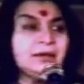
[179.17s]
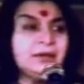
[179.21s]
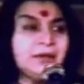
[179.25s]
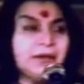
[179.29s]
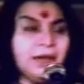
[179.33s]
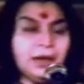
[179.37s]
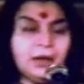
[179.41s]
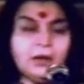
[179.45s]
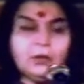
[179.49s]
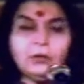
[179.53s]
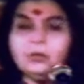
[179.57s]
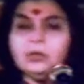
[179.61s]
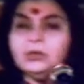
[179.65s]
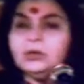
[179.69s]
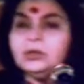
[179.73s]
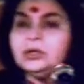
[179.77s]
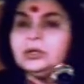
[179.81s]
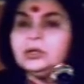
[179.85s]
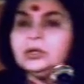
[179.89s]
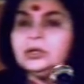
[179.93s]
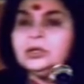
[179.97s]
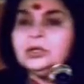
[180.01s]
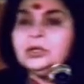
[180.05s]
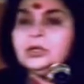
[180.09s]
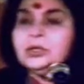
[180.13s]
Now,
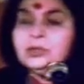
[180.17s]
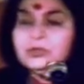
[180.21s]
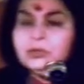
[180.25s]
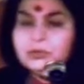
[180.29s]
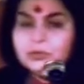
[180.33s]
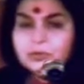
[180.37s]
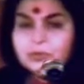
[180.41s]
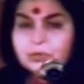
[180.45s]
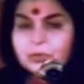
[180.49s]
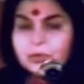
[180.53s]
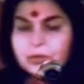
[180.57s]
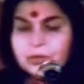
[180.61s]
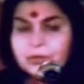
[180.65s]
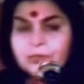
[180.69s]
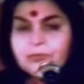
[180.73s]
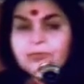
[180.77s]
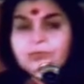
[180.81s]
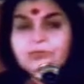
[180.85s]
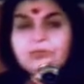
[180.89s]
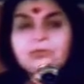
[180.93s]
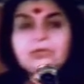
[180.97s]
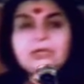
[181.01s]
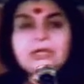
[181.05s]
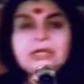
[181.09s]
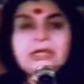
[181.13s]

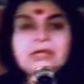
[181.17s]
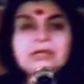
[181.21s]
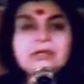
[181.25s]
if you